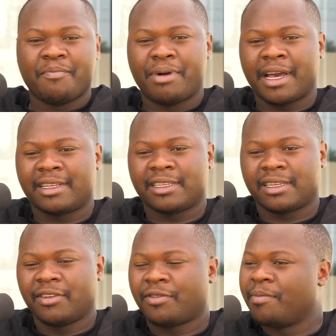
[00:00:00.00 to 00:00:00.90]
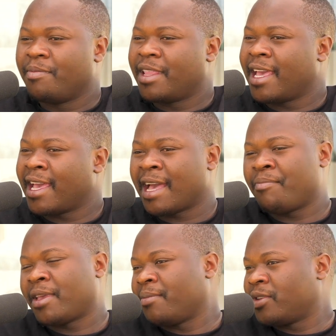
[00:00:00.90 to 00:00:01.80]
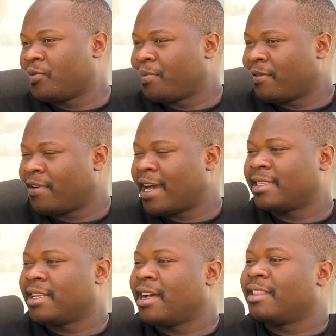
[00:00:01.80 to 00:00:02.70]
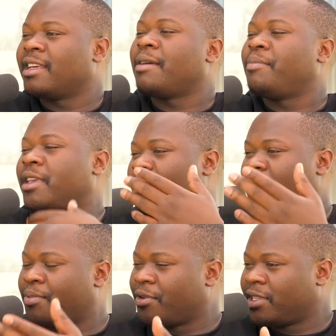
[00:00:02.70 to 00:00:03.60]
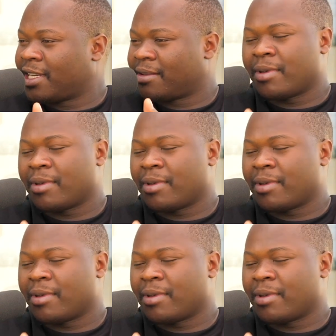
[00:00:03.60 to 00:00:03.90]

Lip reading: but from there I became a supervisor and then I became a project